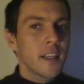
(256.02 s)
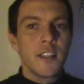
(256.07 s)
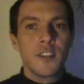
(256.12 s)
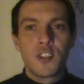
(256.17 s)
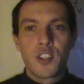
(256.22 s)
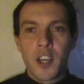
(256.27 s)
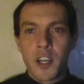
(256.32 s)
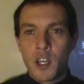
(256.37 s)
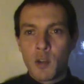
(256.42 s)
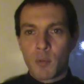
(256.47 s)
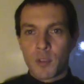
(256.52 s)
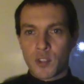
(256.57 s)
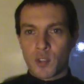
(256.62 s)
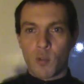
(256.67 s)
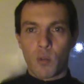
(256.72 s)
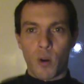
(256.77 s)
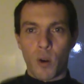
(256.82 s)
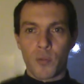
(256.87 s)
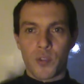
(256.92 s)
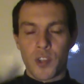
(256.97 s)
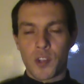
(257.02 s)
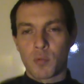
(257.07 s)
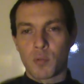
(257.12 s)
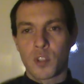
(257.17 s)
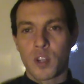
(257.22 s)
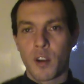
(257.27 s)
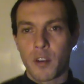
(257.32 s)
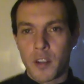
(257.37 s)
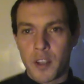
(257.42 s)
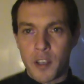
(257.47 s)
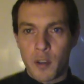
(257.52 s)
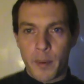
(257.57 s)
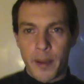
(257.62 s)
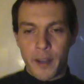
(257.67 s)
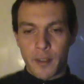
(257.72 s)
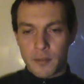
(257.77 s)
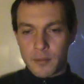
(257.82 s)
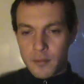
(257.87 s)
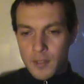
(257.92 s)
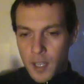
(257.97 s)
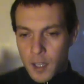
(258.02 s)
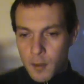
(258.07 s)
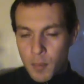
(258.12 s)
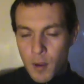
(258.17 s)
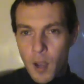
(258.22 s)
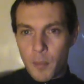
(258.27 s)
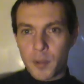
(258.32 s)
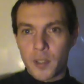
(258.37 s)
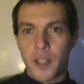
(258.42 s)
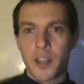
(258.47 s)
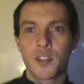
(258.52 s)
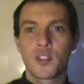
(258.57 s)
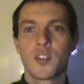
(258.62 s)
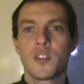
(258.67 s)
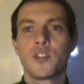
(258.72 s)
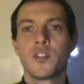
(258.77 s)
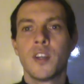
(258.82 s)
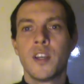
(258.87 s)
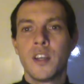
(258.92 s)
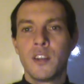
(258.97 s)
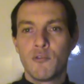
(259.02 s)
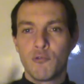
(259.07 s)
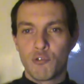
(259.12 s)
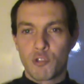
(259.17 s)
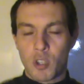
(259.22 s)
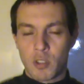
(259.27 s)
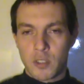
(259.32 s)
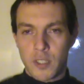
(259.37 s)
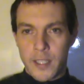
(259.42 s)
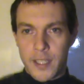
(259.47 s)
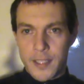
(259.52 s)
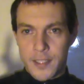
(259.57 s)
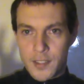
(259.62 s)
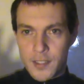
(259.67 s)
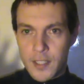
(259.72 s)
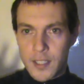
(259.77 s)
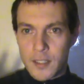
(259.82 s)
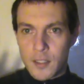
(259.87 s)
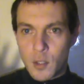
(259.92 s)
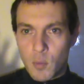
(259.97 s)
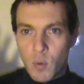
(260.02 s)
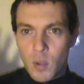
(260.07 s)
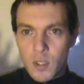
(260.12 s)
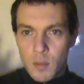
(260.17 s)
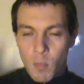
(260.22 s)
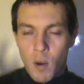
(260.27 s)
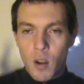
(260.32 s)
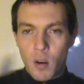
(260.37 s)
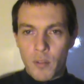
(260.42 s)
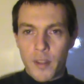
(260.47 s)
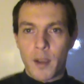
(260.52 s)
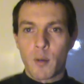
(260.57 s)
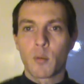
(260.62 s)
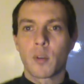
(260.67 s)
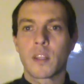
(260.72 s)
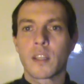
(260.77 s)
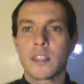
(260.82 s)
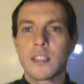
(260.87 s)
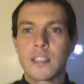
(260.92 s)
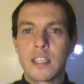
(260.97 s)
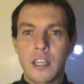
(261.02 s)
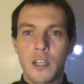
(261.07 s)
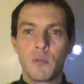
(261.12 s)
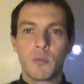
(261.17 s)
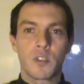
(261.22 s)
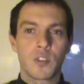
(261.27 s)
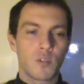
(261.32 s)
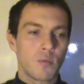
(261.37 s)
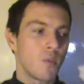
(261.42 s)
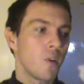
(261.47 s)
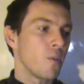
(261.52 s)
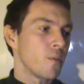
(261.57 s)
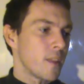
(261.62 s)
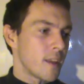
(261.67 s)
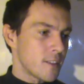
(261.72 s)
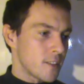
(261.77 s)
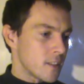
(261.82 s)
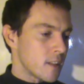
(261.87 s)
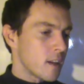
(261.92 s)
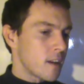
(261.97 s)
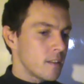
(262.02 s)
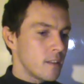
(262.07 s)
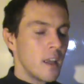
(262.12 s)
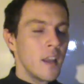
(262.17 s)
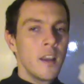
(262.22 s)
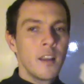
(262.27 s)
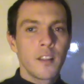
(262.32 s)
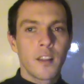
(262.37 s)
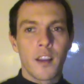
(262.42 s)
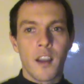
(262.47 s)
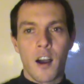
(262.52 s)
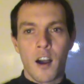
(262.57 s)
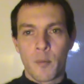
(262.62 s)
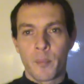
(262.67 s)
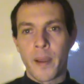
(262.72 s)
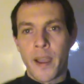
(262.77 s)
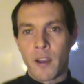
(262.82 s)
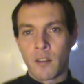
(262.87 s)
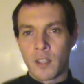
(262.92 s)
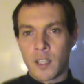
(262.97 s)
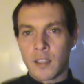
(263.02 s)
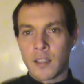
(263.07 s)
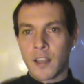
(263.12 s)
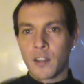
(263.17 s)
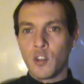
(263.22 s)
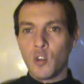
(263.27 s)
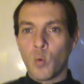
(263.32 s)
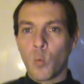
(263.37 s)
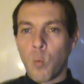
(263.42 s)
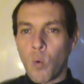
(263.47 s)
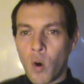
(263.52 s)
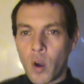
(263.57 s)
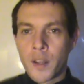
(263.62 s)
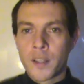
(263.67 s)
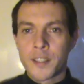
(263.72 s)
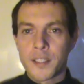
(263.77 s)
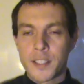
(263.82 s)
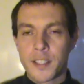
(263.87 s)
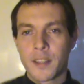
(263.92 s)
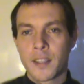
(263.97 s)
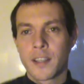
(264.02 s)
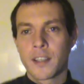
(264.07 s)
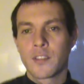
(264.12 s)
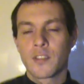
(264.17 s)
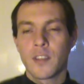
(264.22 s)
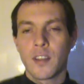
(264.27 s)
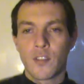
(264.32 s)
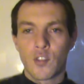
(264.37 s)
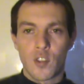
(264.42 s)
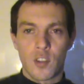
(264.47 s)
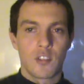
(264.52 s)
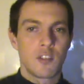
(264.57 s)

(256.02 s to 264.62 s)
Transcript: continuous growth. Since we're talking about uh, populations, generally that's, uh, you want to model that with continuous growth. That's the, the compounding that you want in this is